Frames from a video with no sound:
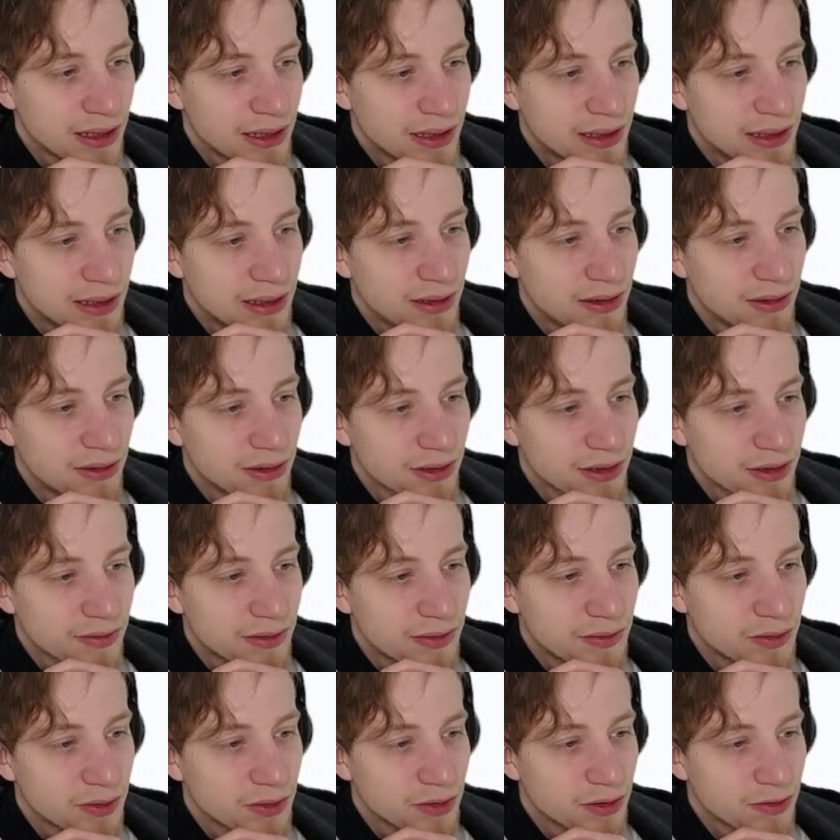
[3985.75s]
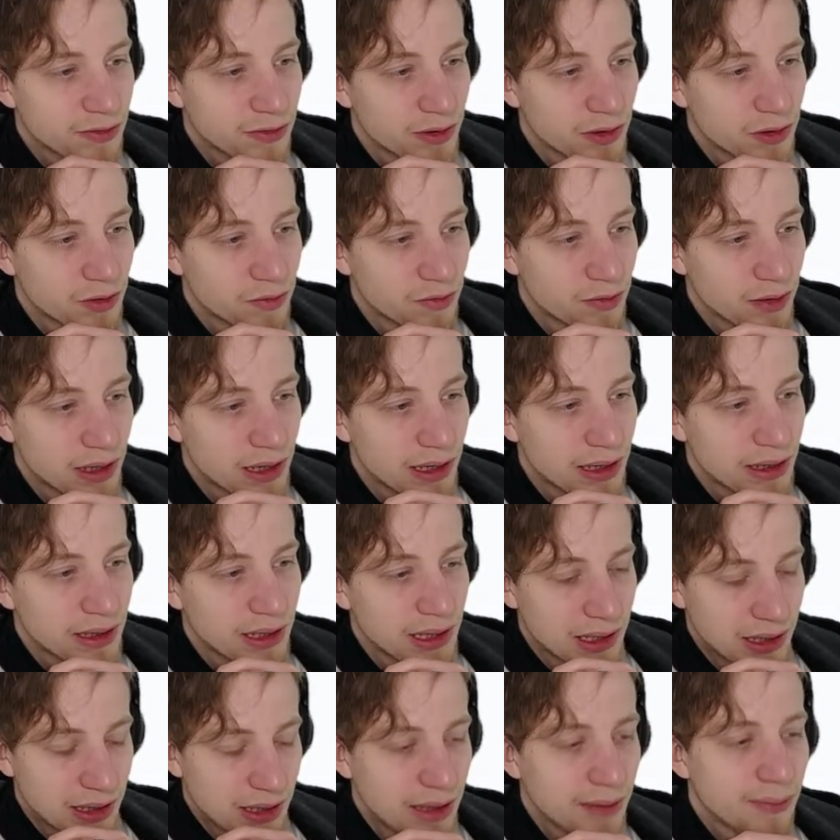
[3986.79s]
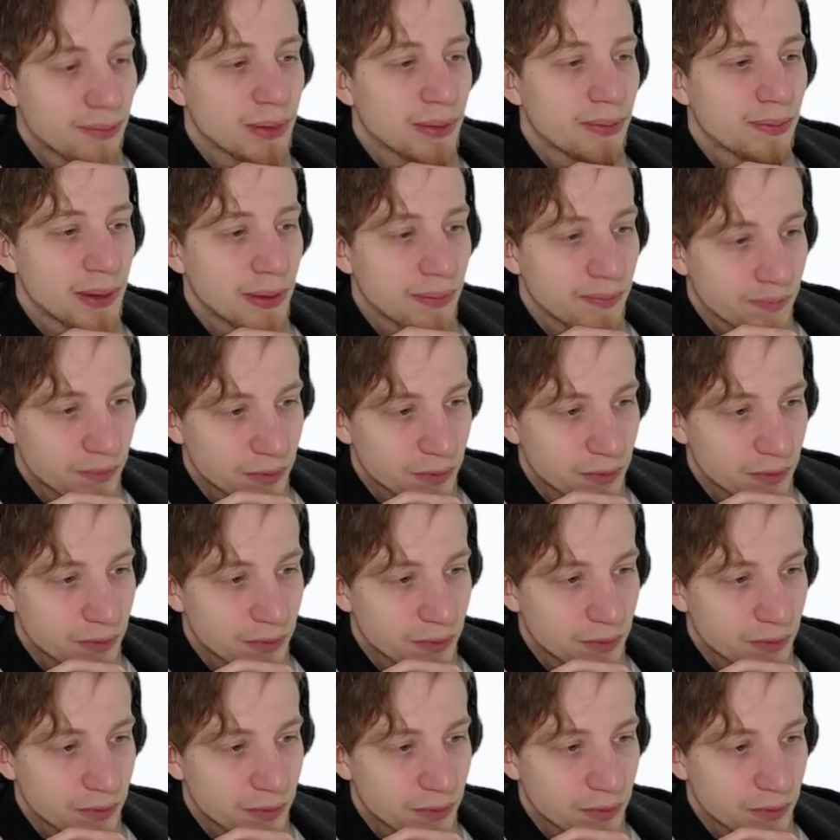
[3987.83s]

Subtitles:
Along with good flow fly. Yep.